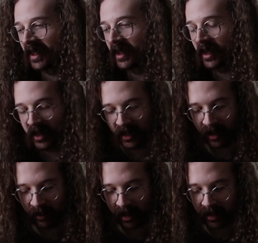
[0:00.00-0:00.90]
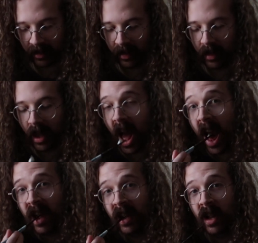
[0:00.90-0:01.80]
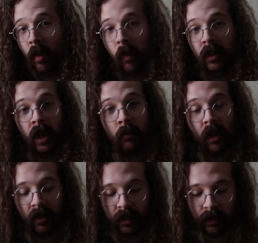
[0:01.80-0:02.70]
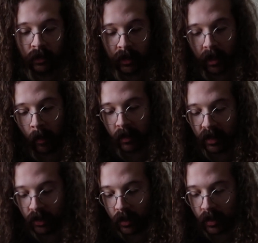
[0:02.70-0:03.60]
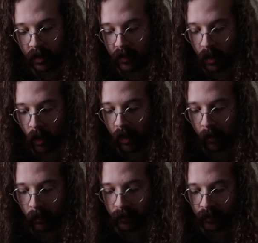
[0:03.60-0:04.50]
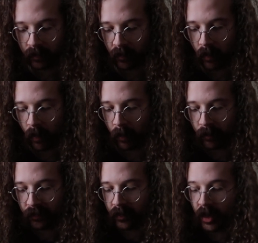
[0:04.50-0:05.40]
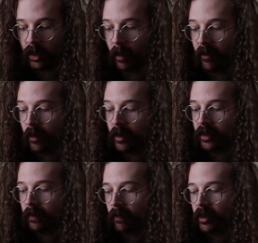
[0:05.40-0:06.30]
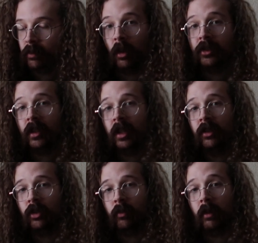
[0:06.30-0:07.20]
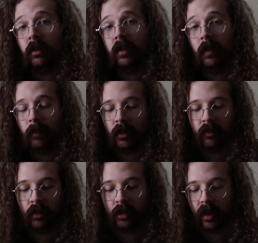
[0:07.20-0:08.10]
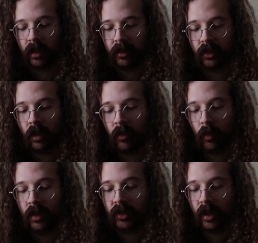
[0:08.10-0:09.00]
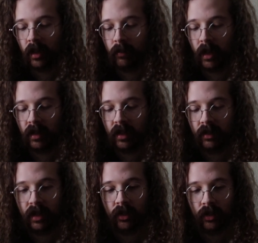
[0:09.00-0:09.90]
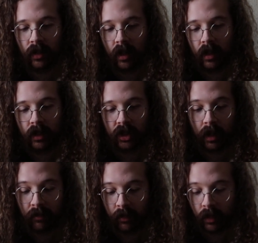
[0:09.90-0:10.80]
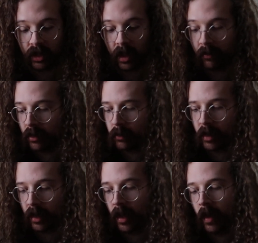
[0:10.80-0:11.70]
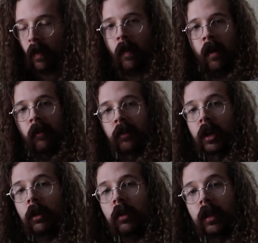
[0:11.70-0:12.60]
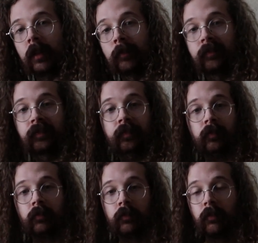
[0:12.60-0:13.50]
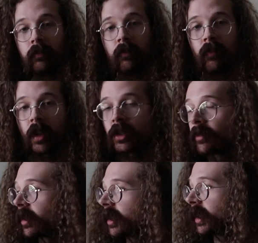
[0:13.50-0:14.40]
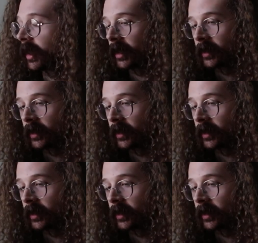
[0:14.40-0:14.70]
He's loving it. And I'm loving it too. I mean, these are good, these are my first small sardines, so maybe in the future I'll discover ones that make these look shameful, but for now, it's very